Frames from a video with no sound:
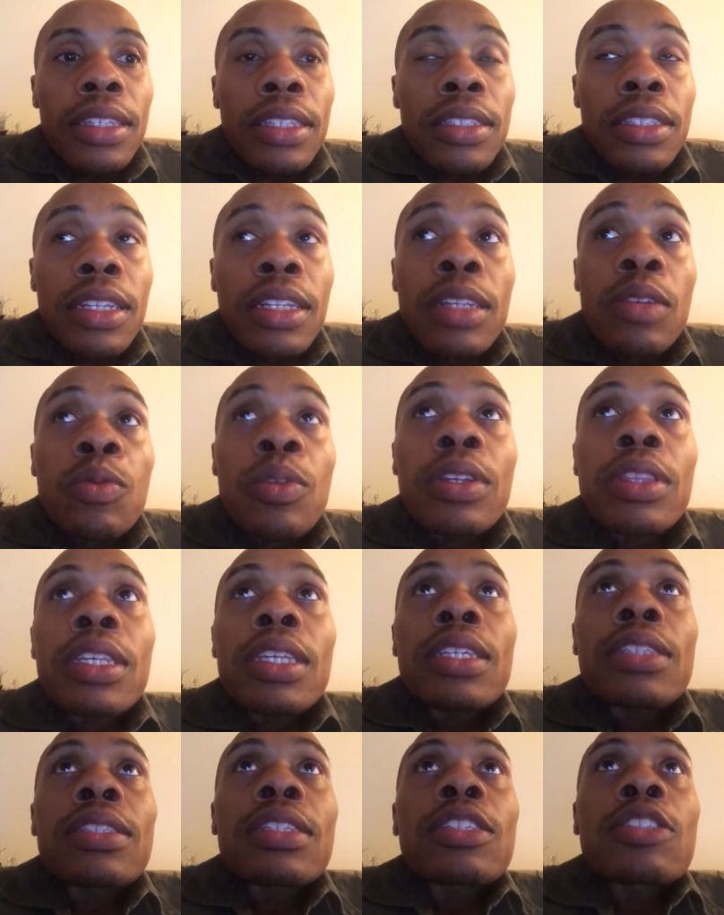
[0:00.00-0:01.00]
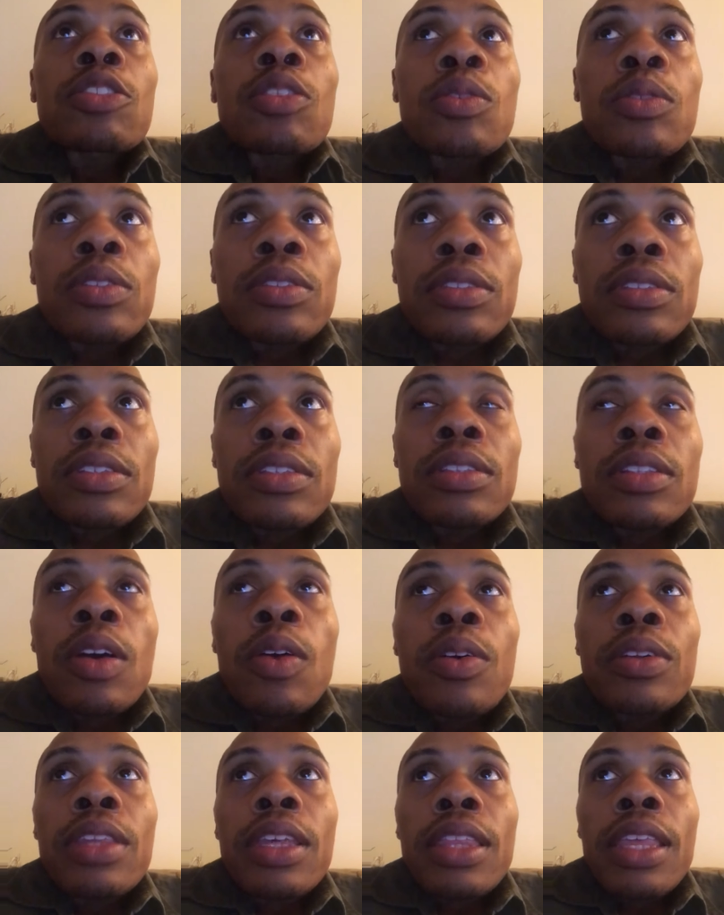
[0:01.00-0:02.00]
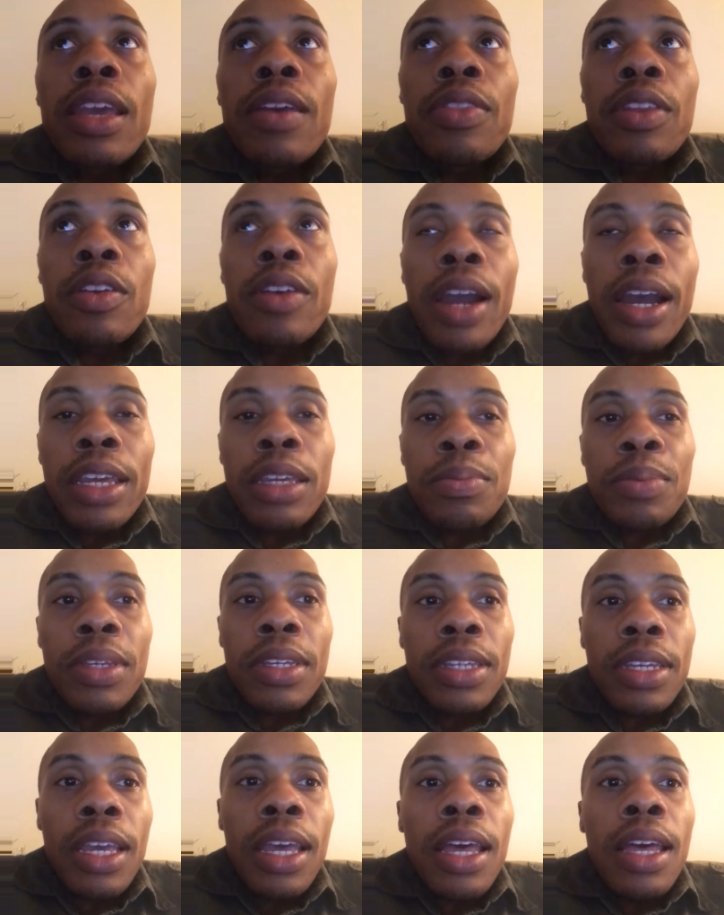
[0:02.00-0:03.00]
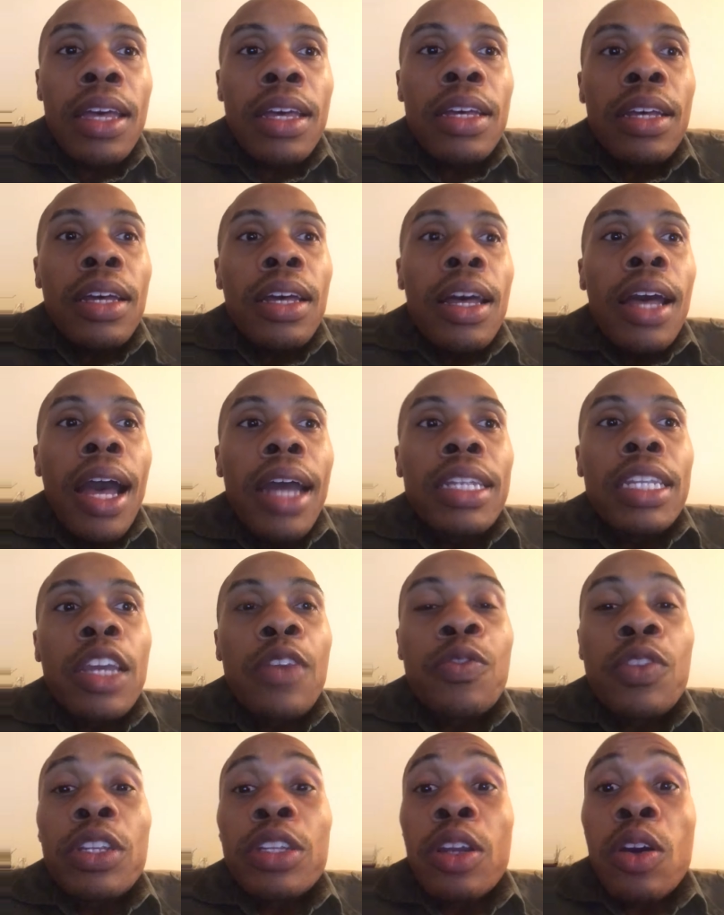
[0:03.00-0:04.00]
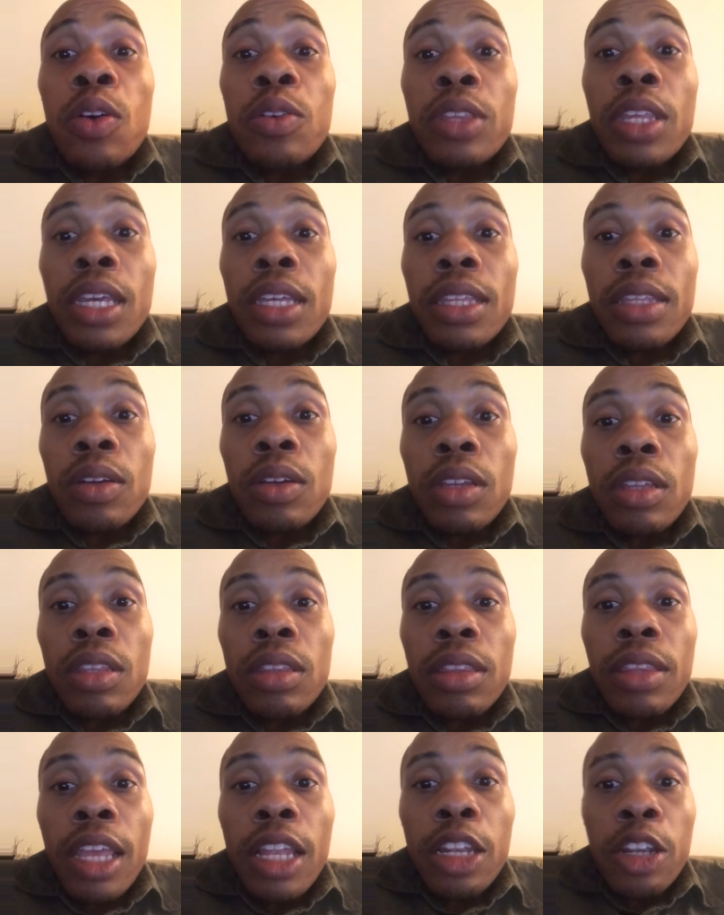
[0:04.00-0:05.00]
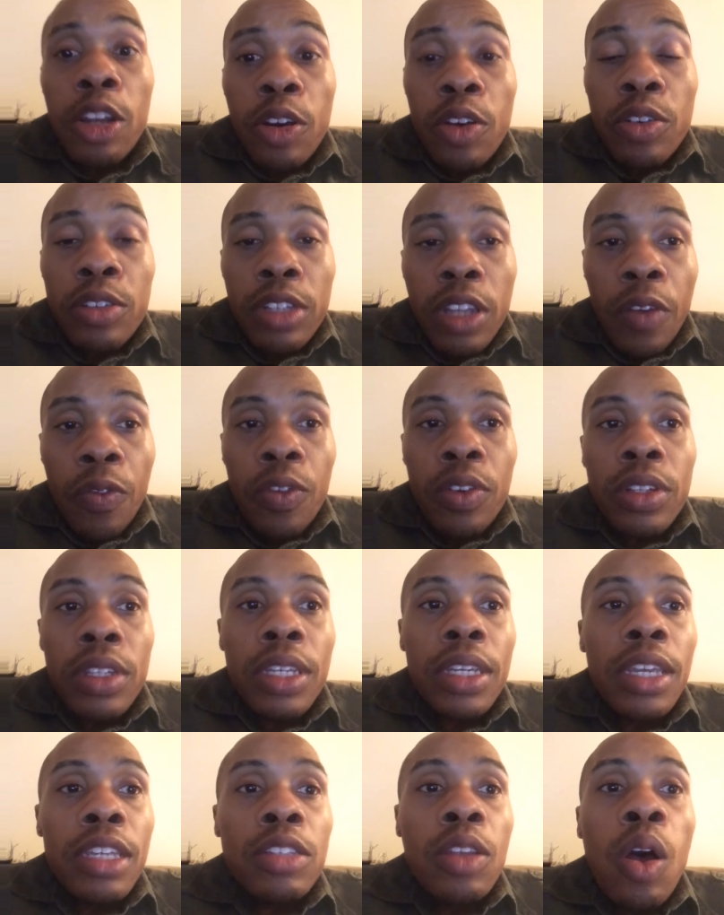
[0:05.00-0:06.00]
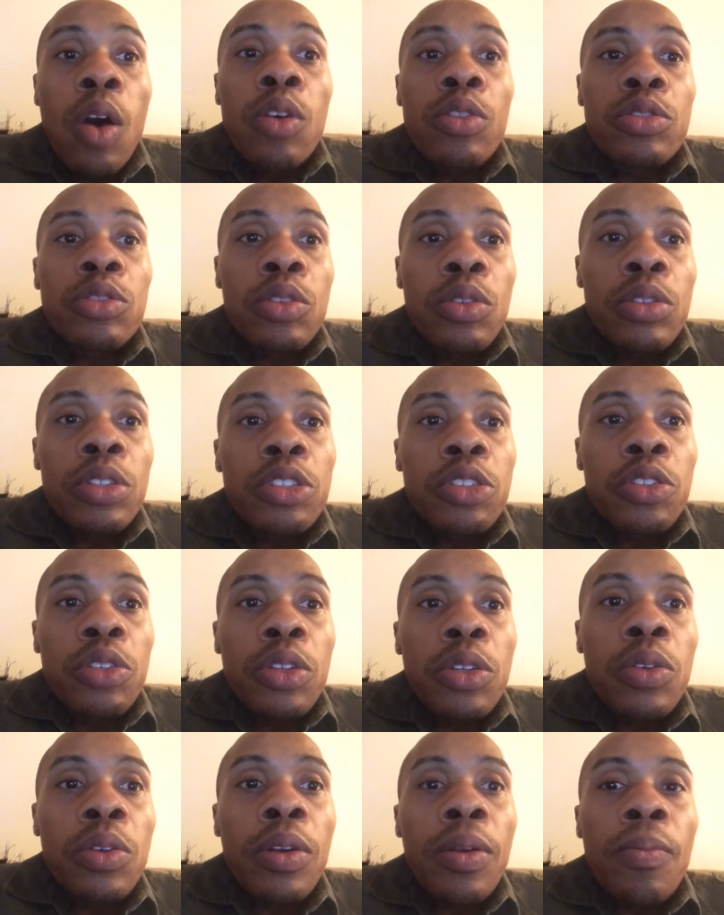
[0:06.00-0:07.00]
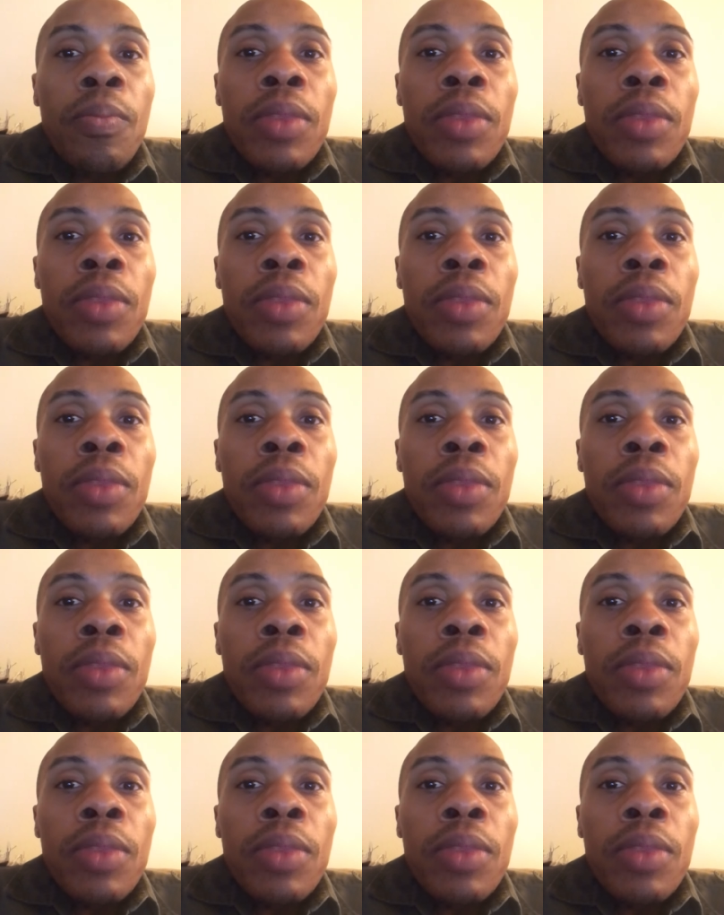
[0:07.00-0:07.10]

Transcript: dealing with EC students and knowing that they have their IEP, I definitely know that they learn differently, as all students do.